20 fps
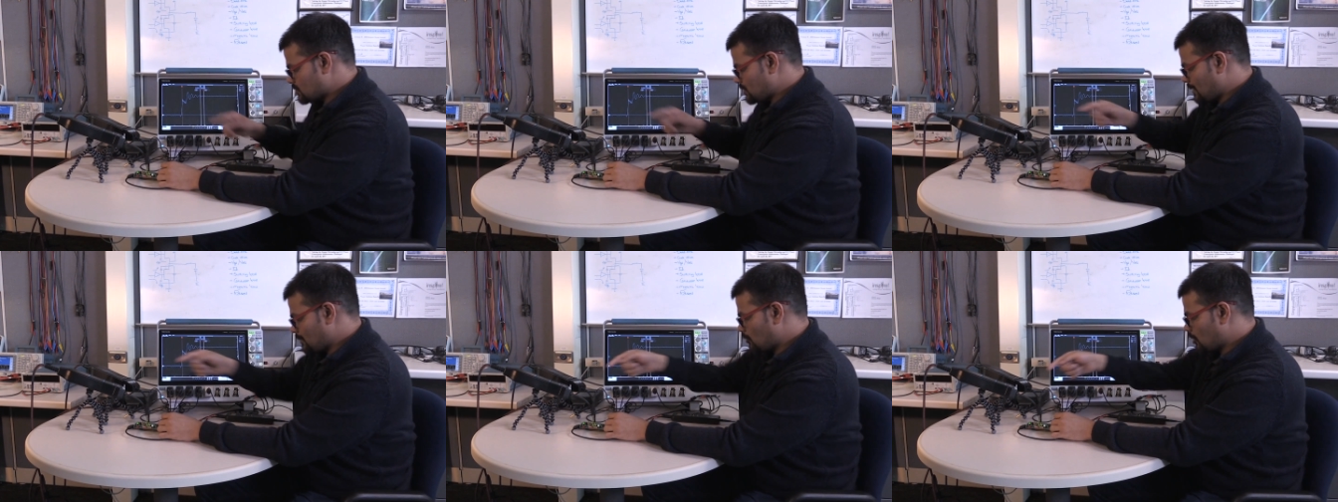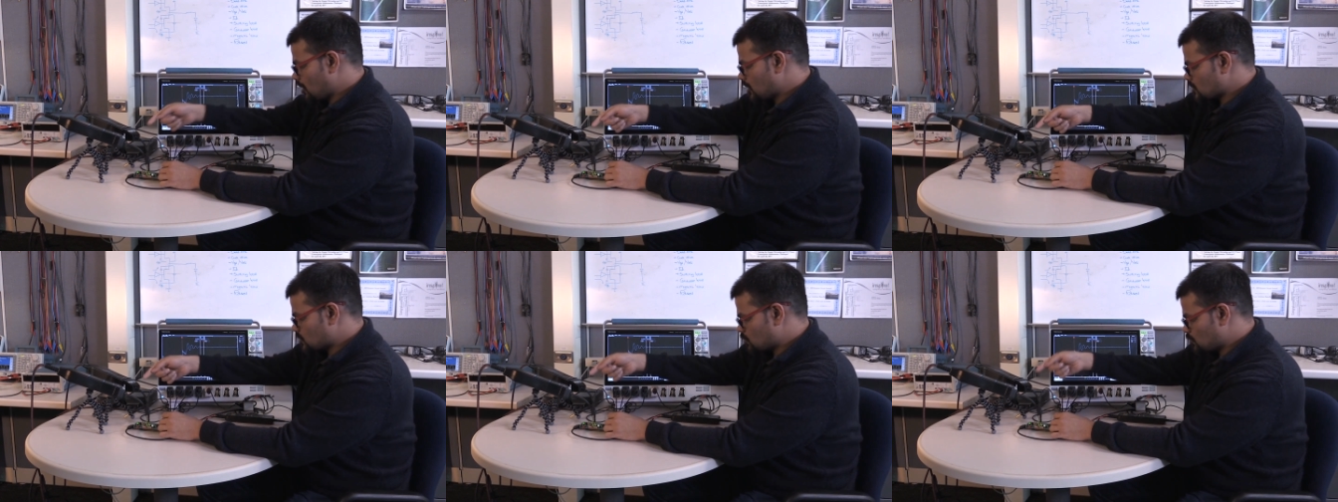So, I am
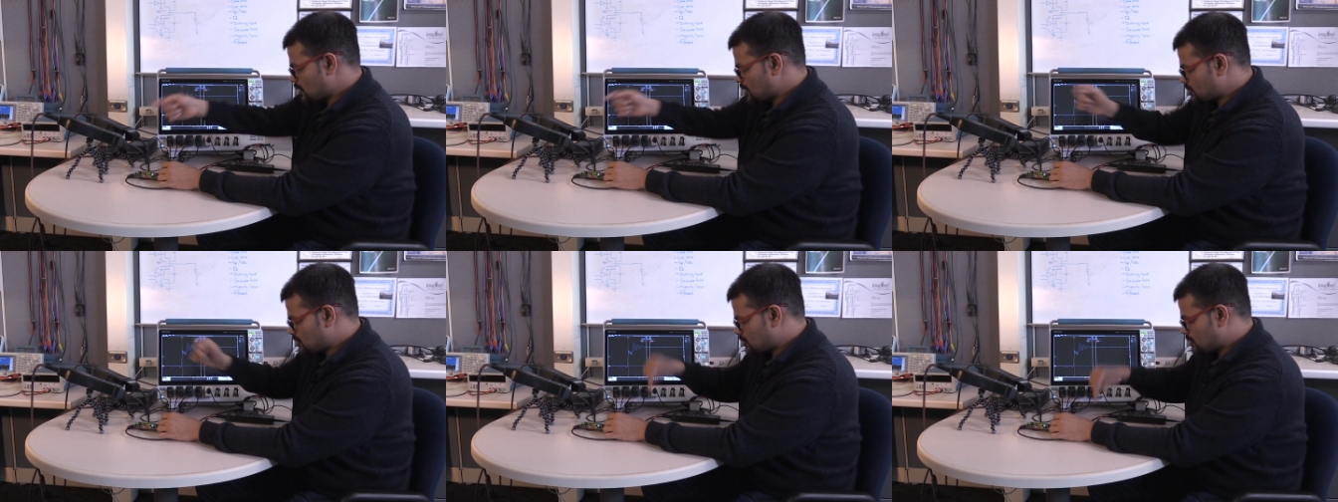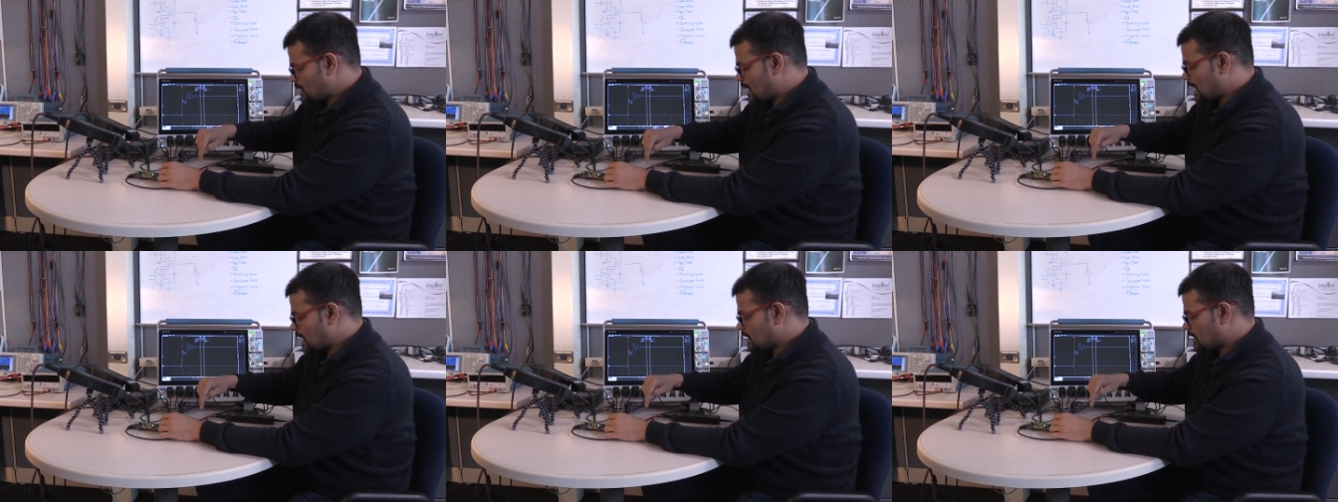going to
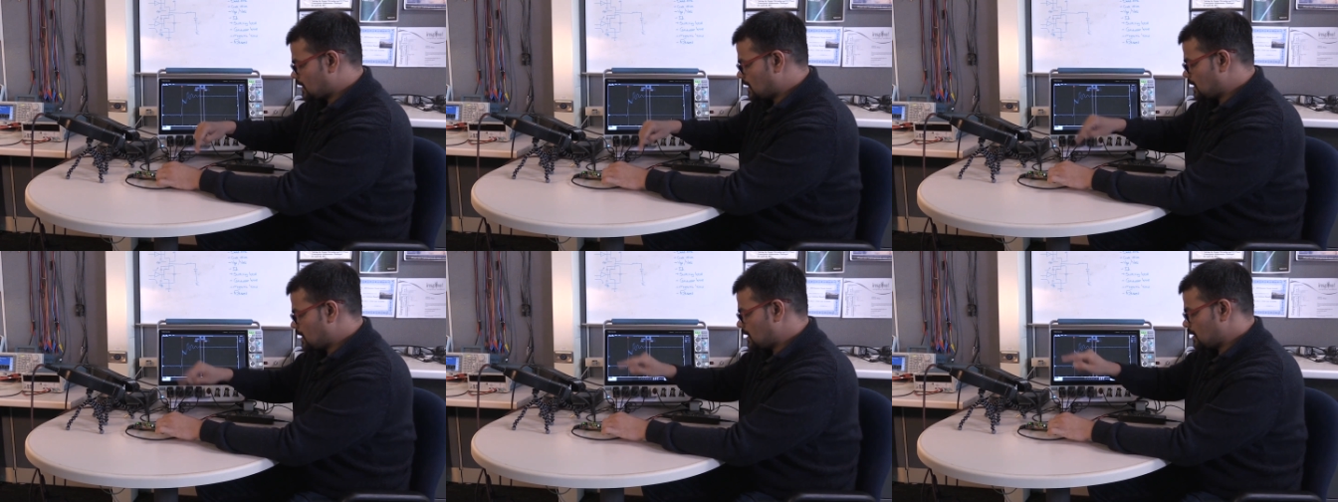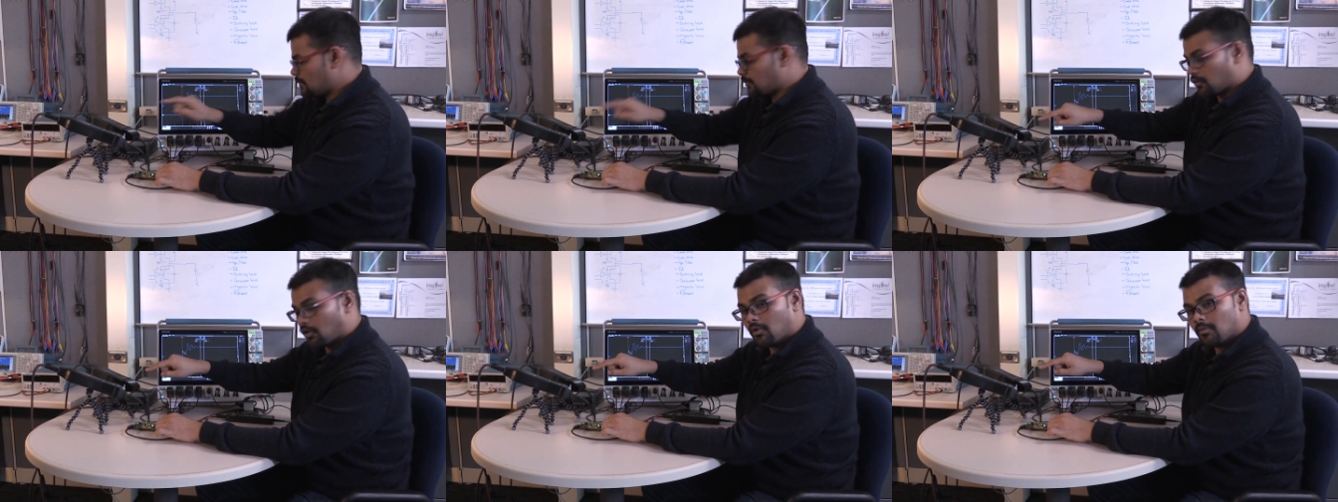switch that
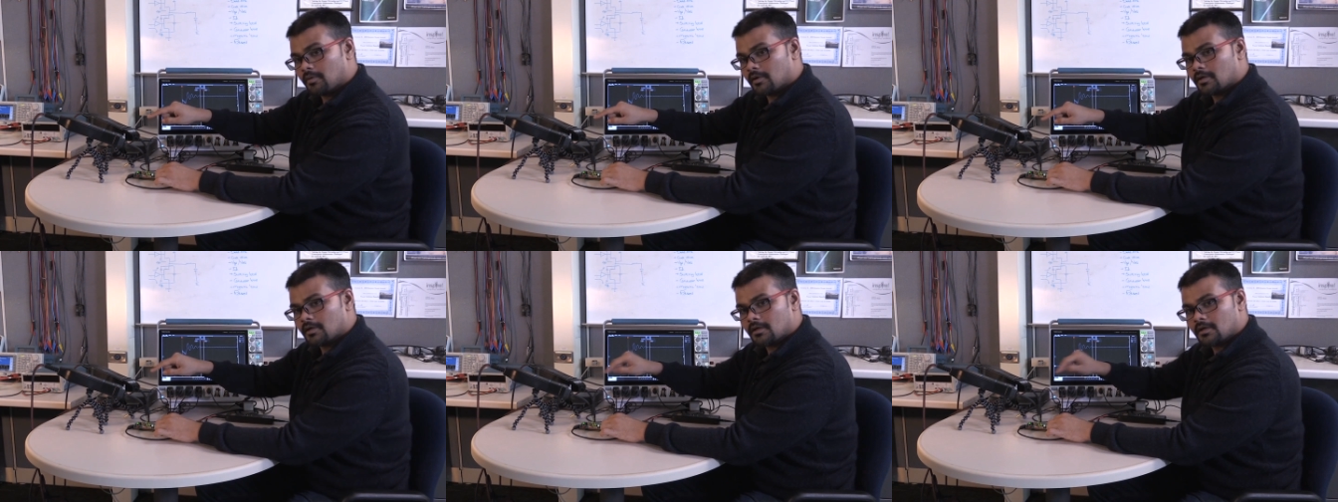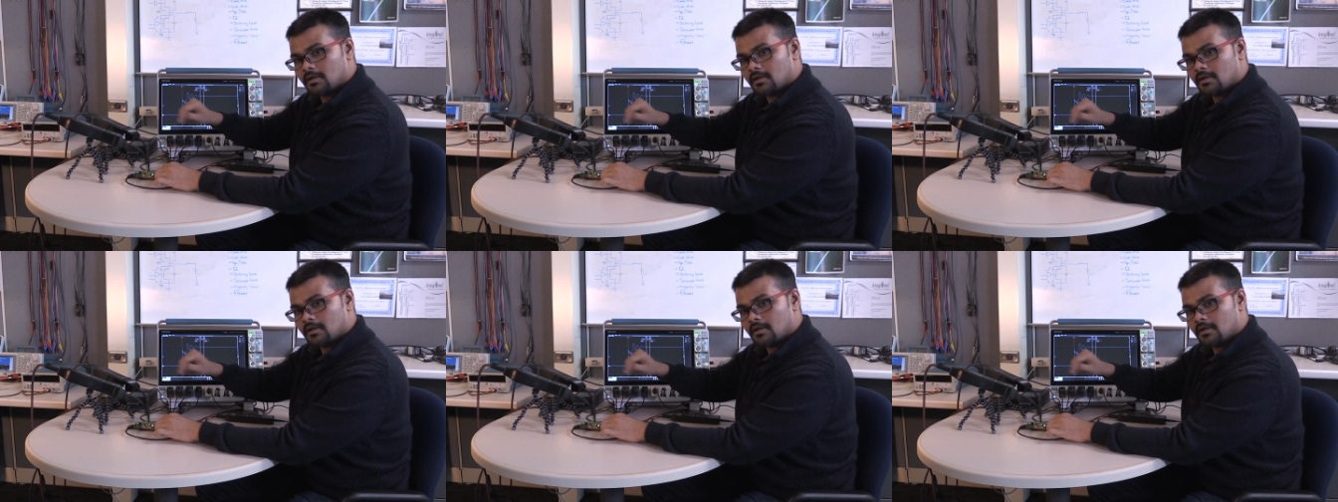probe